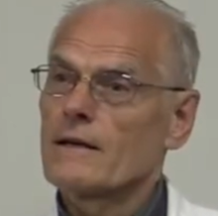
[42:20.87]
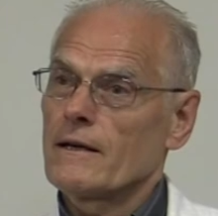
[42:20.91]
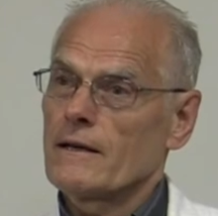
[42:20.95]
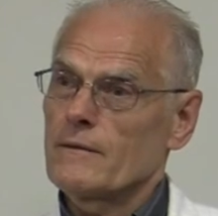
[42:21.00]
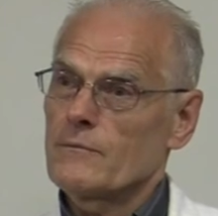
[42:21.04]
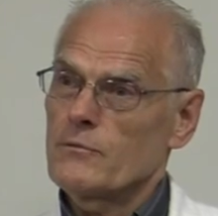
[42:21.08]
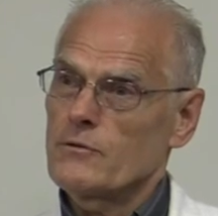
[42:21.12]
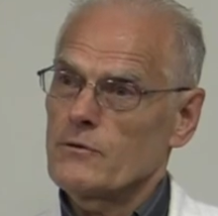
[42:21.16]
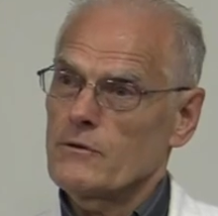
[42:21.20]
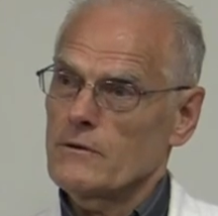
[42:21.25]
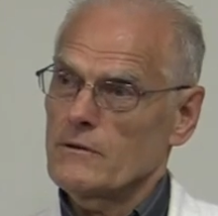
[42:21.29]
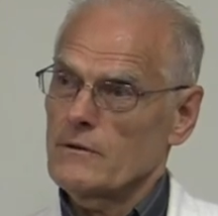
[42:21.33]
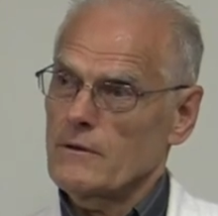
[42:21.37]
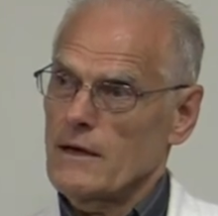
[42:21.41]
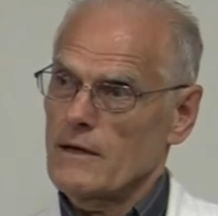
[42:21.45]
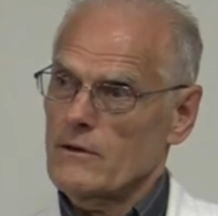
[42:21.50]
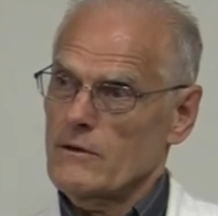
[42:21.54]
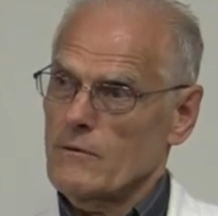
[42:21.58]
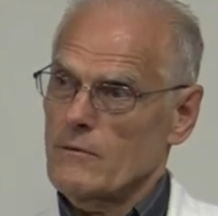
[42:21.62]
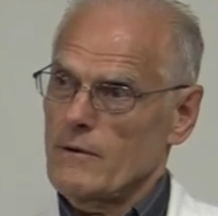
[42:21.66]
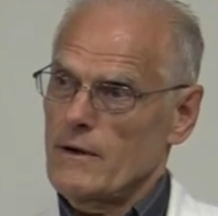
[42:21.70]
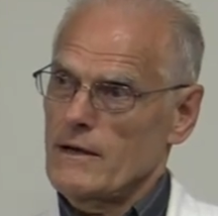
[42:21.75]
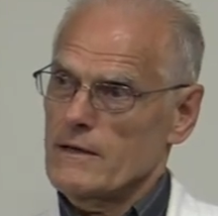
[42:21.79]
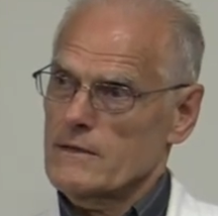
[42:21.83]
and pull.
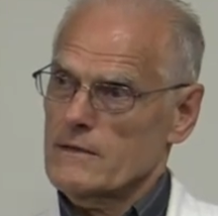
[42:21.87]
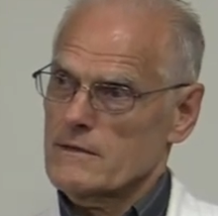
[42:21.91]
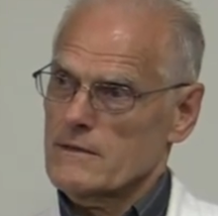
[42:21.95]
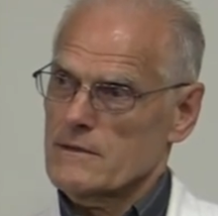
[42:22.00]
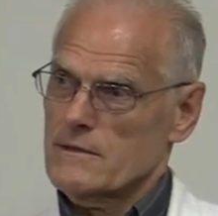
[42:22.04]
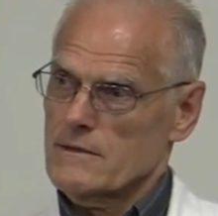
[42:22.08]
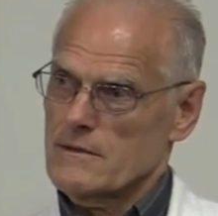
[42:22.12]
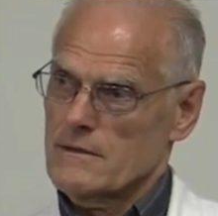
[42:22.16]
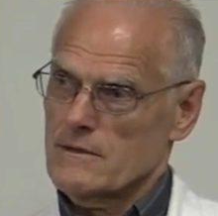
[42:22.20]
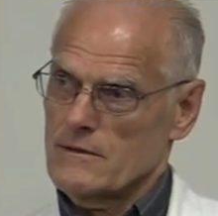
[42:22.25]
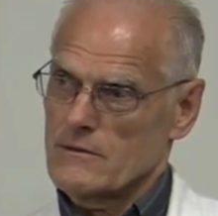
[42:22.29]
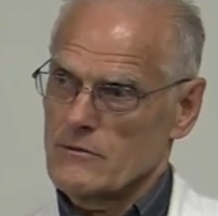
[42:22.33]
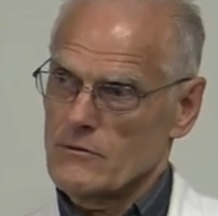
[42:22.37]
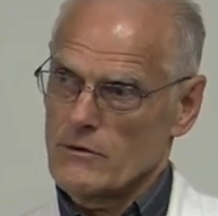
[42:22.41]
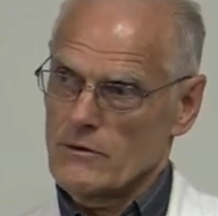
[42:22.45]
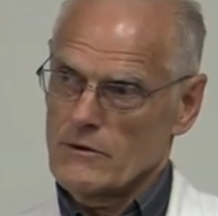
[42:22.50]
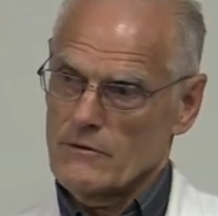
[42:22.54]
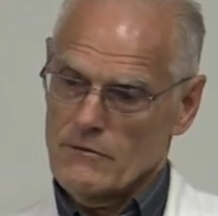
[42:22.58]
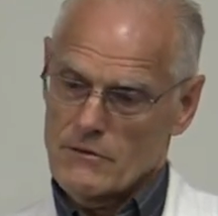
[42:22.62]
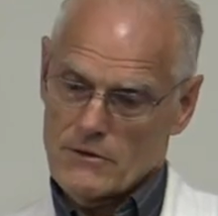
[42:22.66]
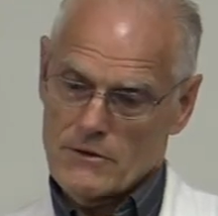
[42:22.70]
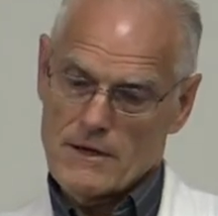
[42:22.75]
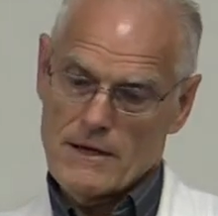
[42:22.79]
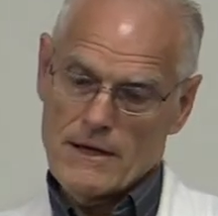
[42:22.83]
Otherwise, doing
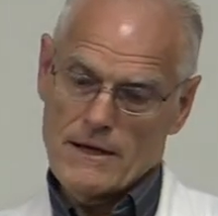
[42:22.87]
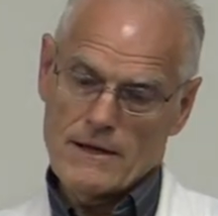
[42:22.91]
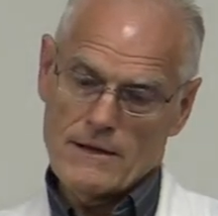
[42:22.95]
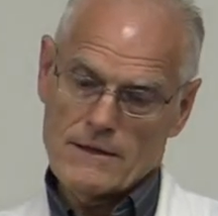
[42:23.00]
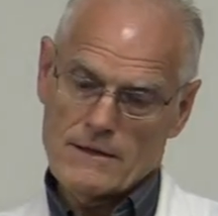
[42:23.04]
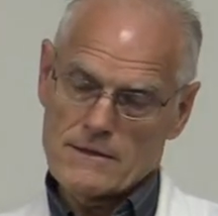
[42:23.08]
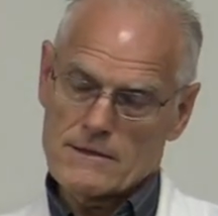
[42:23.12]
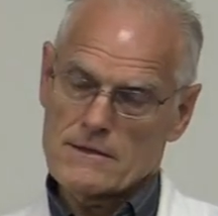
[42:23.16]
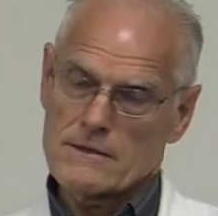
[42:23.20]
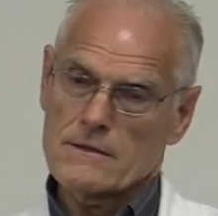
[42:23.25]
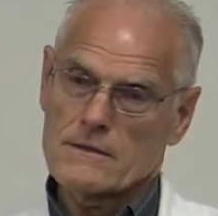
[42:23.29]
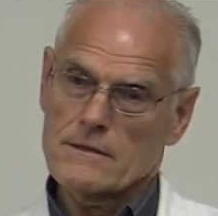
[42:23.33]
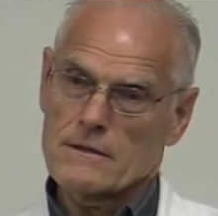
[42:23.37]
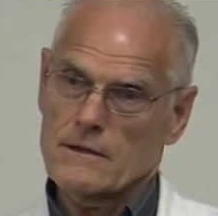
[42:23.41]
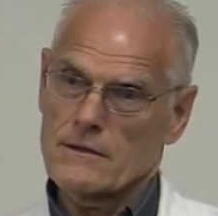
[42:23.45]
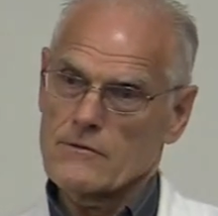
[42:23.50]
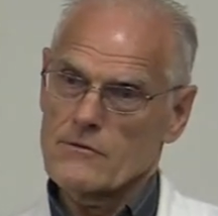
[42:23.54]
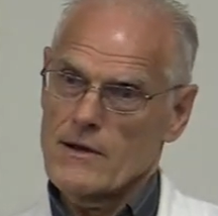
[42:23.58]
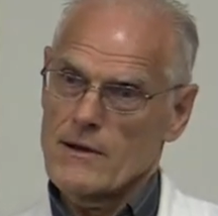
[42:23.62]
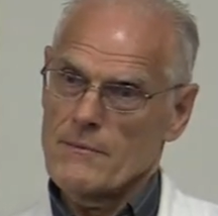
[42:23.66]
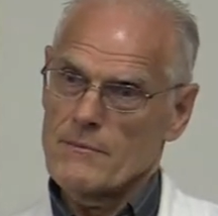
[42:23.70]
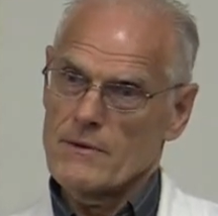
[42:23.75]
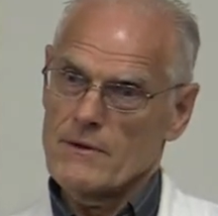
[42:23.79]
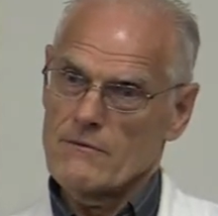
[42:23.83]
it with your hands and
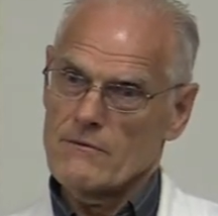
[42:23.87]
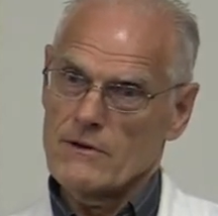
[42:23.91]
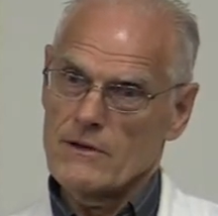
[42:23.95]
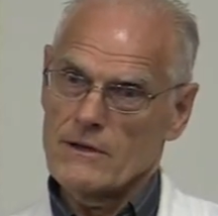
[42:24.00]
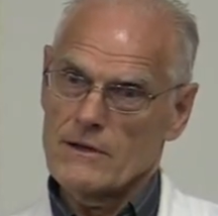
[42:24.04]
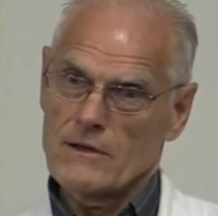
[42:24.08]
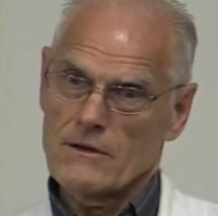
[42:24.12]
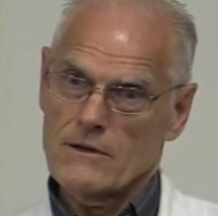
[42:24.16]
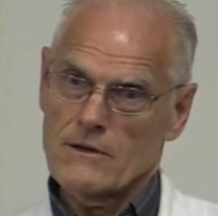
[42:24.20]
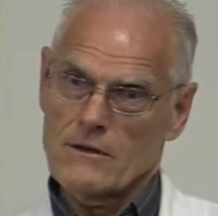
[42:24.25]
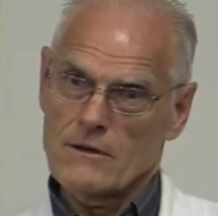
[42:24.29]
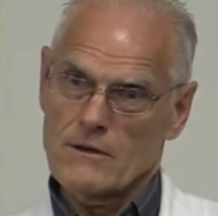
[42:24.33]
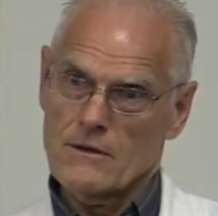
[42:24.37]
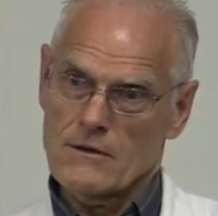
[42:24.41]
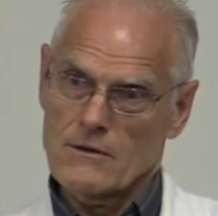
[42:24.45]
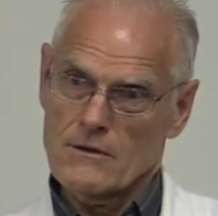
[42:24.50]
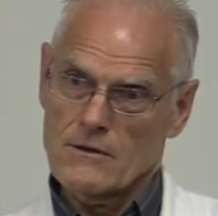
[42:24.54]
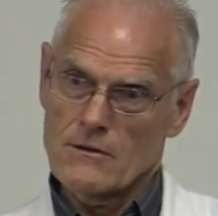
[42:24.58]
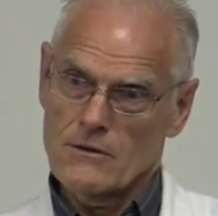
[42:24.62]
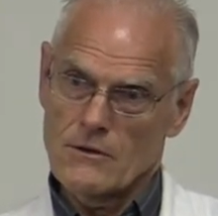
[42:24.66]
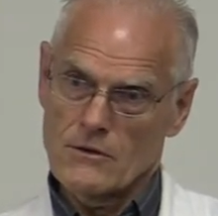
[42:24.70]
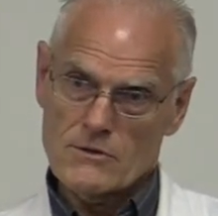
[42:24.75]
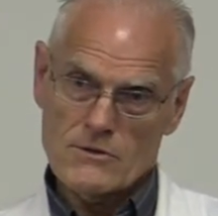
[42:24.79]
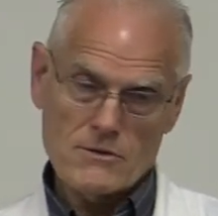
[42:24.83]
grab them very
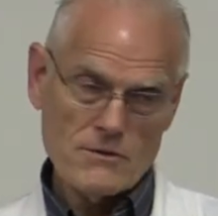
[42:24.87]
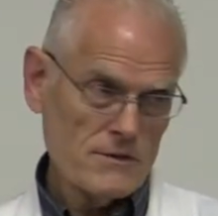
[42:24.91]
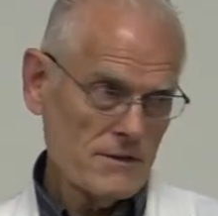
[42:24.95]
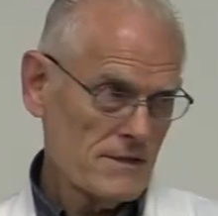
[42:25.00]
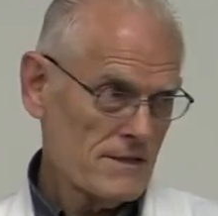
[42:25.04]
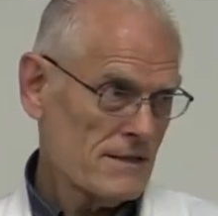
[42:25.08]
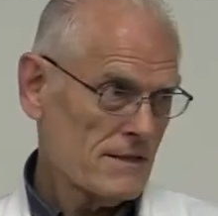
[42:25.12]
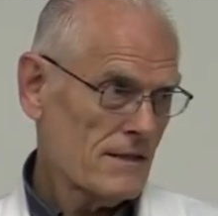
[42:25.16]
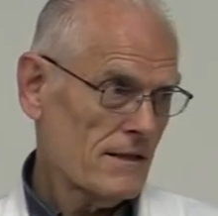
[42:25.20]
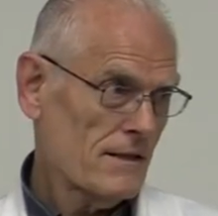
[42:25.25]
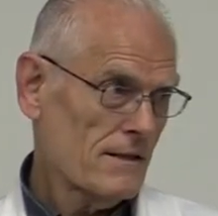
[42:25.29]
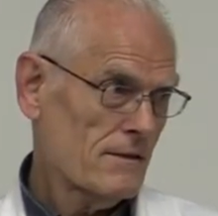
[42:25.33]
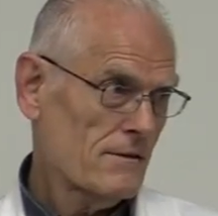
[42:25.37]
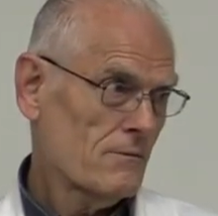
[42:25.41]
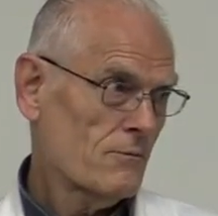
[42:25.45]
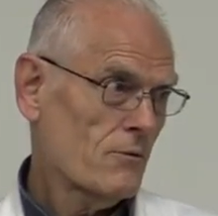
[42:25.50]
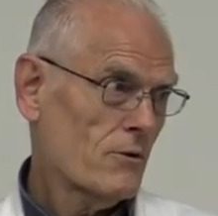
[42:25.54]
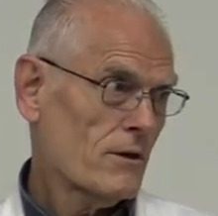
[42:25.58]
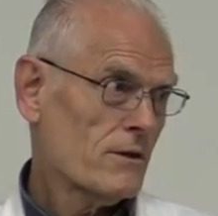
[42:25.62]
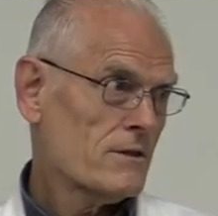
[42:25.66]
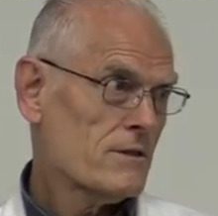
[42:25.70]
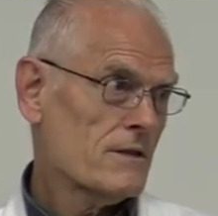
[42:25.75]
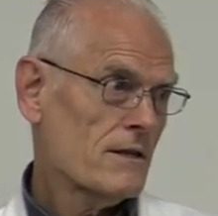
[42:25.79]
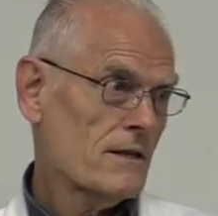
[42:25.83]
close to the skin
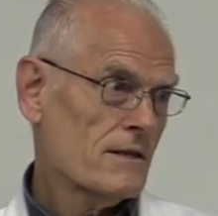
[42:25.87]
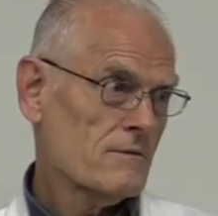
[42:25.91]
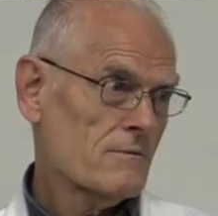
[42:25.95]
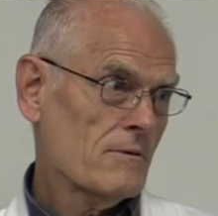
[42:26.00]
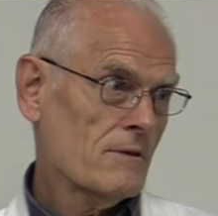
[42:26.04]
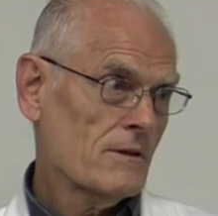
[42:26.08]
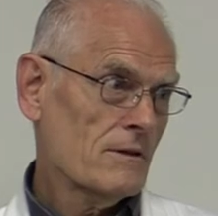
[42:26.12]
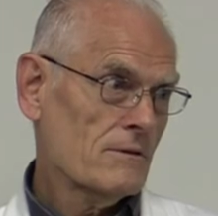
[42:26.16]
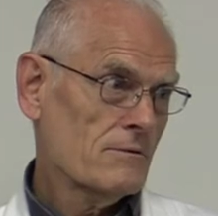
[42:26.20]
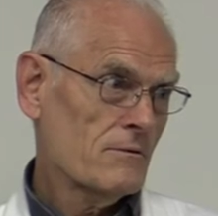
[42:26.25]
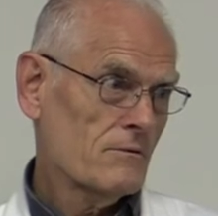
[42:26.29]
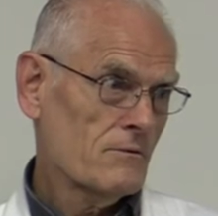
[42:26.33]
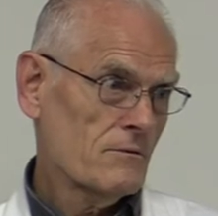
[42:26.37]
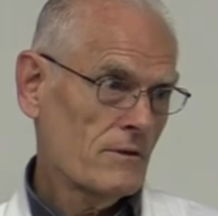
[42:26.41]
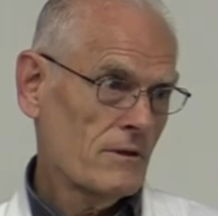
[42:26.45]
works as well.